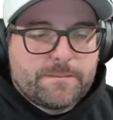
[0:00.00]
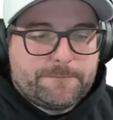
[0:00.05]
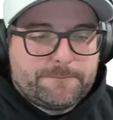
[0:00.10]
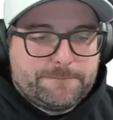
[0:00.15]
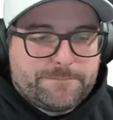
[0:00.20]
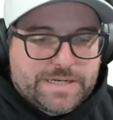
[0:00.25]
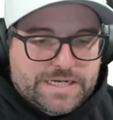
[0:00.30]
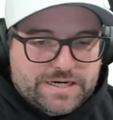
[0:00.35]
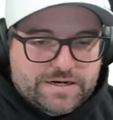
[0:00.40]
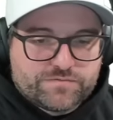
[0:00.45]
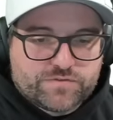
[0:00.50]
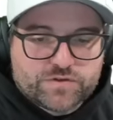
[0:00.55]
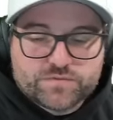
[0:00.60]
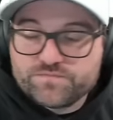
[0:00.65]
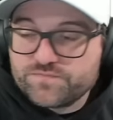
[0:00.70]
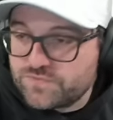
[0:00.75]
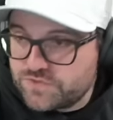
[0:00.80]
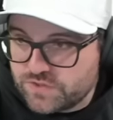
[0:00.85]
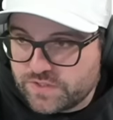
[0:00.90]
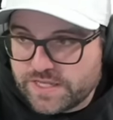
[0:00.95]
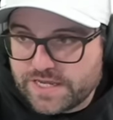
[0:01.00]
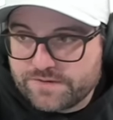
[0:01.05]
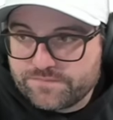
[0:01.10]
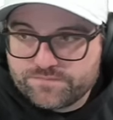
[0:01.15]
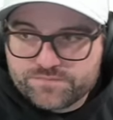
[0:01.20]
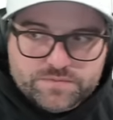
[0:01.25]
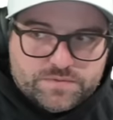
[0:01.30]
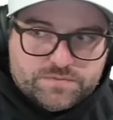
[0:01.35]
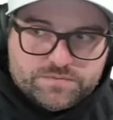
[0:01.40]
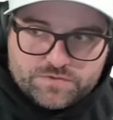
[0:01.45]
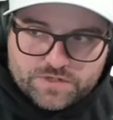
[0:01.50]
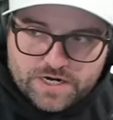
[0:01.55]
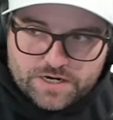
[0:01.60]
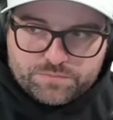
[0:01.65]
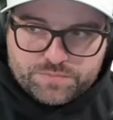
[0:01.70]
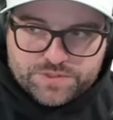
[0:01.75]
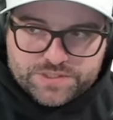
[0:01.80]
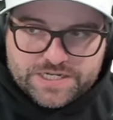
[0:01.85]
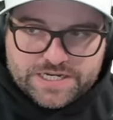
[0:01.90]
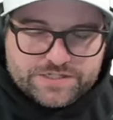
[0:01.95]
Be careful. So that
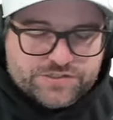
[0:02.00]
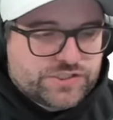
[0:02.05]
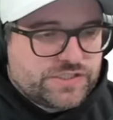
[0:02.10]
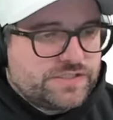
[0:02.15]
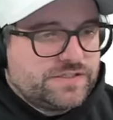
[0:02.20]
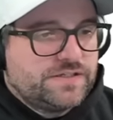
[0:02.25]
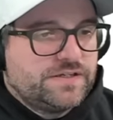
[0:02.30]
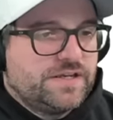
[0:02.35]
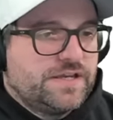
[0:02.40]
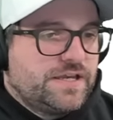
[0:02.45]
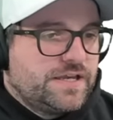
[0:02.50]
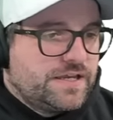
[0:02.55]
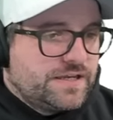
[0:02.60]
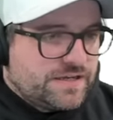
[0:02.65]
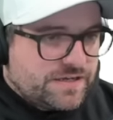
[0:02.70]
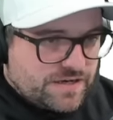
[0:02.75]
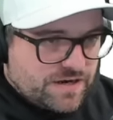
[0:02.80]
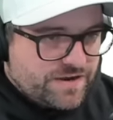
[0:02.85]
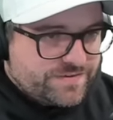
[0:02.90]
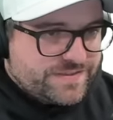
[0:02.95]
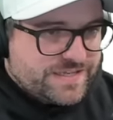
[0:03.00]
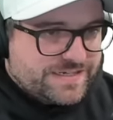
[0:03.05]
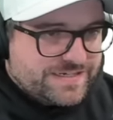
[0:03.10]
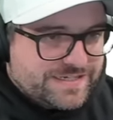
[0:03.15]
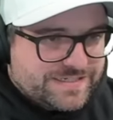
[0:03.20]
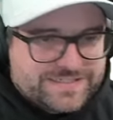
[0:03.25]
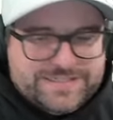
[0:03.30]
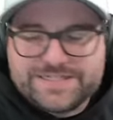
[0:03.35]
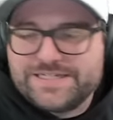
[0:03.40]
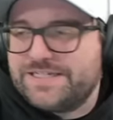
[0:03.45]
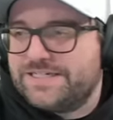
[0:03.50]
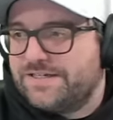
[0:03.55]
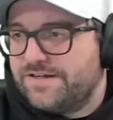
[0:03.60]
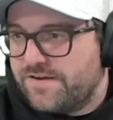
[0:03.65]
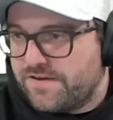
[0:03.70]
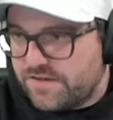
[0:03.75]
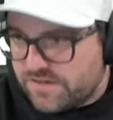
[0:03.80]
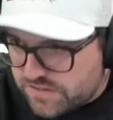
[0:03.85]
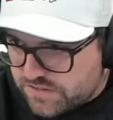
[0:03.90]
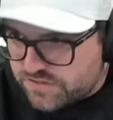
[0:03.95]
card protection authenticity,
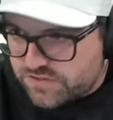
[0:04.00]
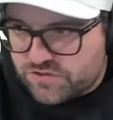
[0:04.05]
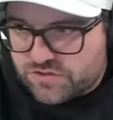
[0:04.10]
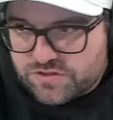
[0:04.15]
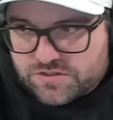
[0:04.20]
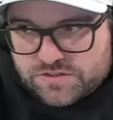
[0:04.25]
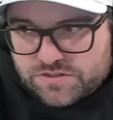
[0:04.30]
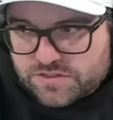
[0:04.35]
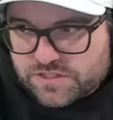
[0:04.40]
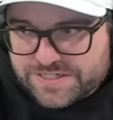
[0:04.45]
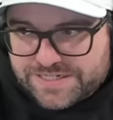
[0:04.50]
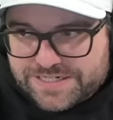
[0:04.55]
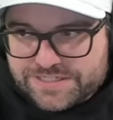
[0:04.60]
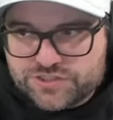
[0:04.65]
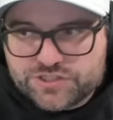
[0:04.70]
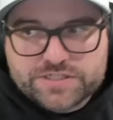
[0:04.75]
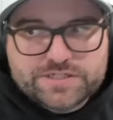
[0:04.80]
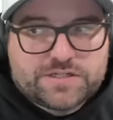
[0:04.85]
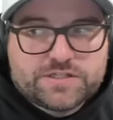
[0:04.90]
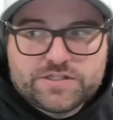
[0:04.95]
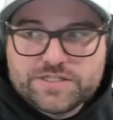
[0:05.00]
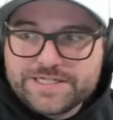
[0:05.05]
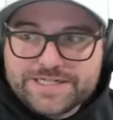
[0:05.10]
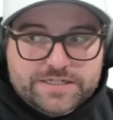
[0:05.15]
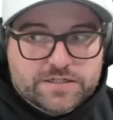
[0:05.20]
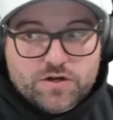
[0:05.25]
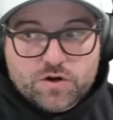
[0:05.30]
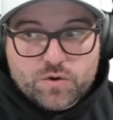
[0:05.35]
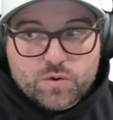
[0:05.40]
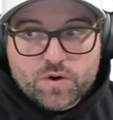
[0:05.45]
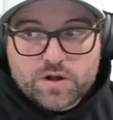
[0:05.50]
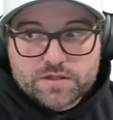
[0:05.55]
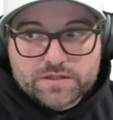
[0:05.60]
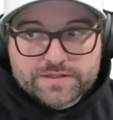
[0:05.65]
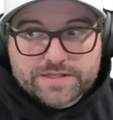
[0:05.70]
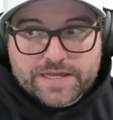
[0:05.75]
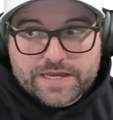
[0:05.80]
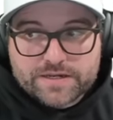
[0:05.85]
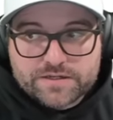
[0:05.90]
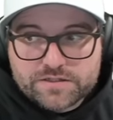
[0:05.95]
condition. You need to know all
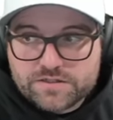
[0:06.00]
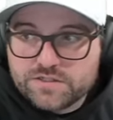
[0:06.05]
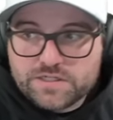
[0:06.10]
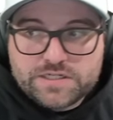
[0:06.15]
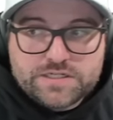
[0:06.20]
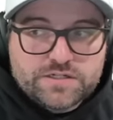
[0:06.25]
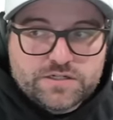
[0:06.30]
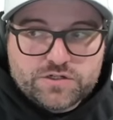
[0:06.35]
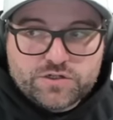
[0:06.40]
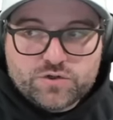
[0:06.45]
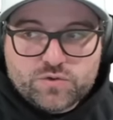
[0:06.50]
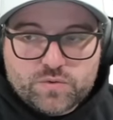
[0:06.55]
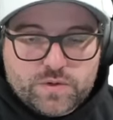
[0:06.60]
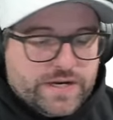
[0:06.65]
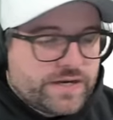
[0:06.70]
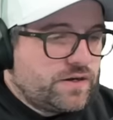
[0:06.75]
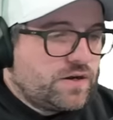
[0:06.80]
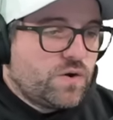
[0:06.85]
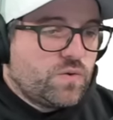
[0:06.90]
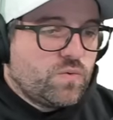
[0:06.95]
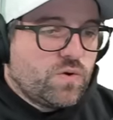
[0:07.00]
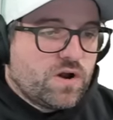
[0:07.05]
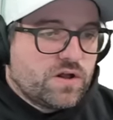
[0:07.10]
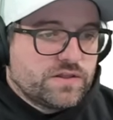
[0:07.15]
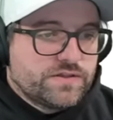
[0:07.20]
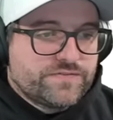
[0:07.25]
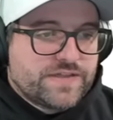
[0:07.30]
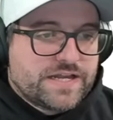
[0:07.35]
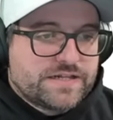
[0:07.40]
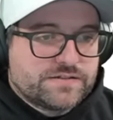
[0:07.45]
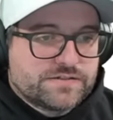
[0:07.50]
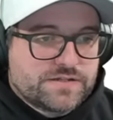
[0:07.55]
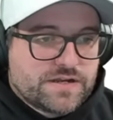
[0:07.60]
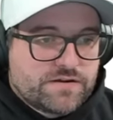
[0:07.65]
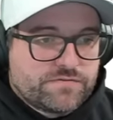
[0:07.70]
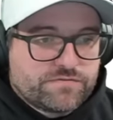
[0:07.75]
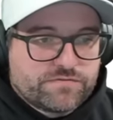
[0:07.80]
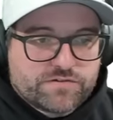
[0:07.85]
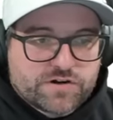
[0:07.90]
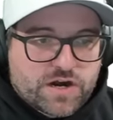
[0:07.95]
of that. You need to do and know all of that
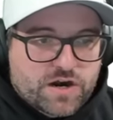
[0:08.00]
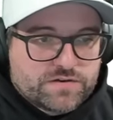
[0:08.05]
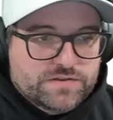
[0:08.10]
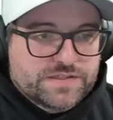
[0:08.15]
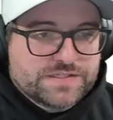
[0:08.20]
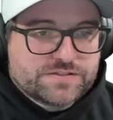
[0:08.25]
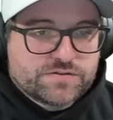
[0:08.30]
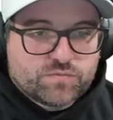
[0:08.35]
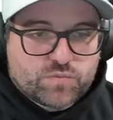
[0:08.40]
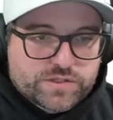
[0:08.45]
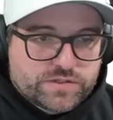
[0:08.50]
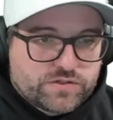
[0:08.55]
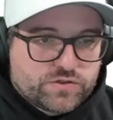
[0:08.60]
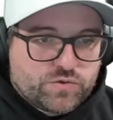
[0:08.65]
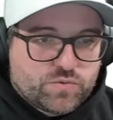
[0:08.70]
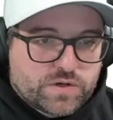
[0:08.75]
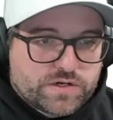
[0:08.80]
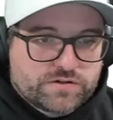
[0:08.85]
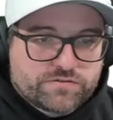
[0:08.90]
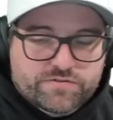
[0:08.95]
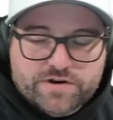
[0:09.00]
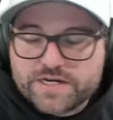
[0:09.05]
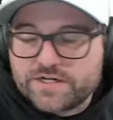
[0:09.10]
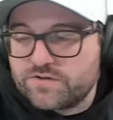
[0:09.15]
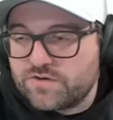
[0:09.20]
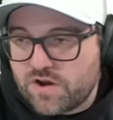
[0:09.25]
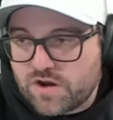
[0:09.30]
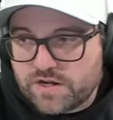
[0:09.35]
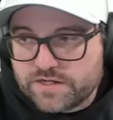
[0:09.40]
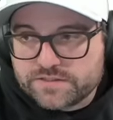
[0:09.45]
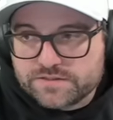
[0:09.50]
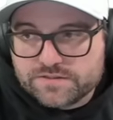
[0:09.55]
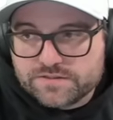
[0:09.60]
stuff, regardless of whether you want to grade or not.